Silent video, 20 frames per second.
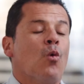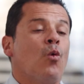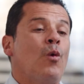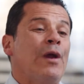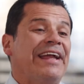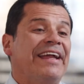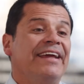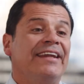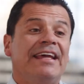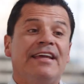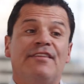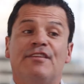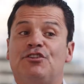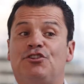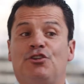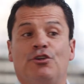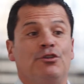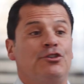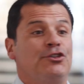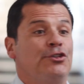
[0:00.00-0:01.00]
We can either
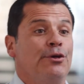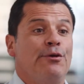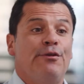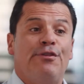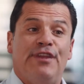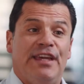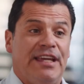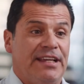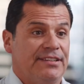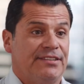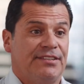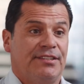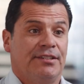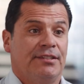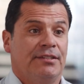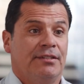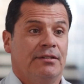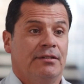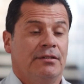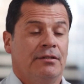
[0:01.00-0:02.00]
do two things.
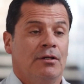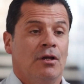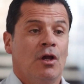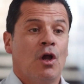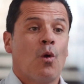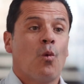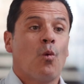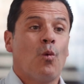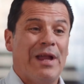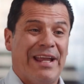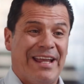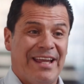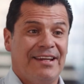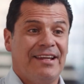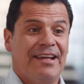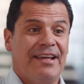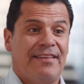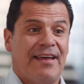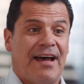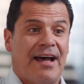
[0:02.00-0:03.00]
We
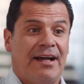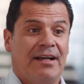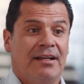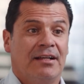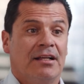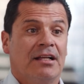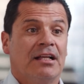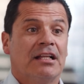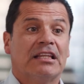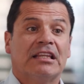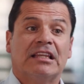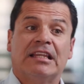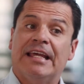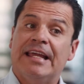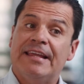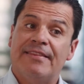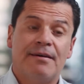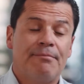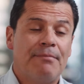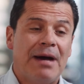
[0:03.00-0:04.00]
can either
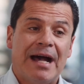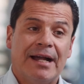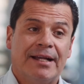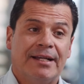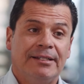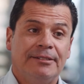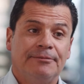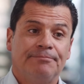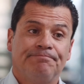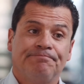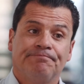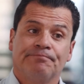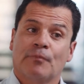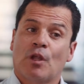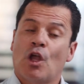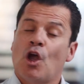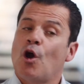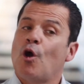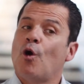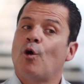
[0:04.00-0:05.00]
lead the market
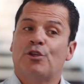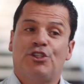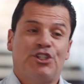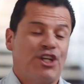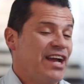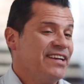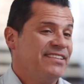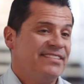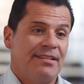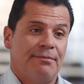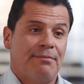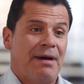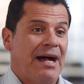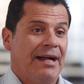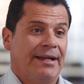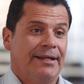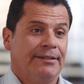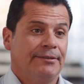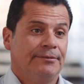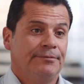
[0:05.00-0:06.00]
or chase the
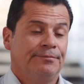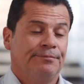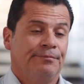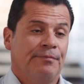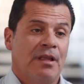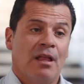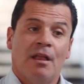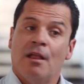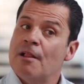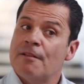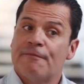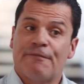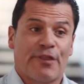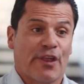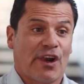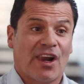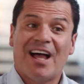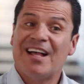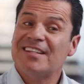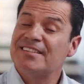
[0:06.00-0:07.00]
market. For
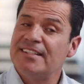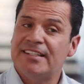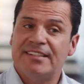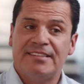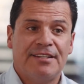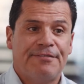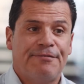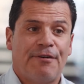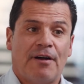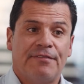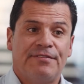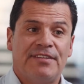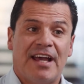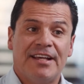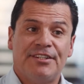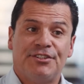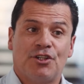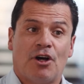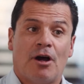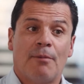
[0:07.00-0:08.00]
the last 65
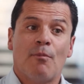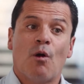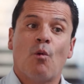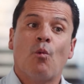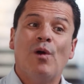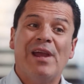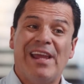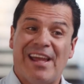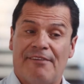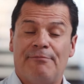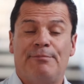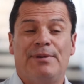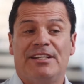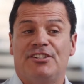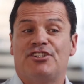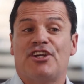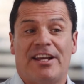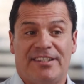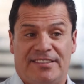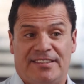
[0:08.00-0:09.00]
days time, we have
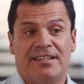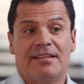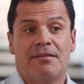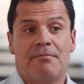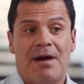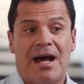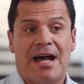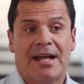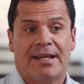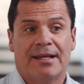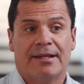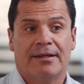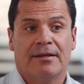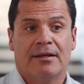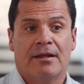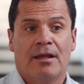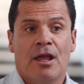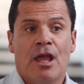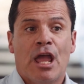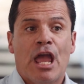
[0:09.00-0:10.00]
been chasing the market.
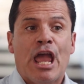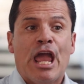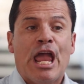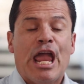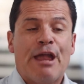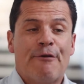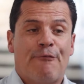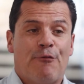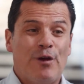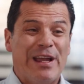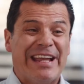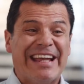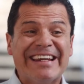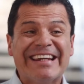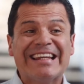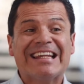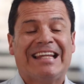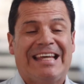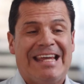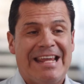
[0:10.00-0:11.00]
If we
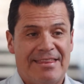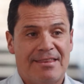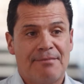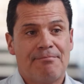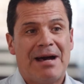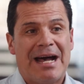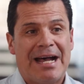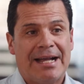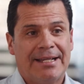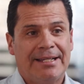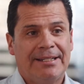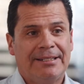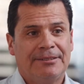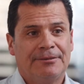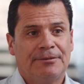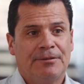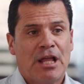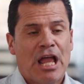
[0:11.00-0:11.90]
can lead the market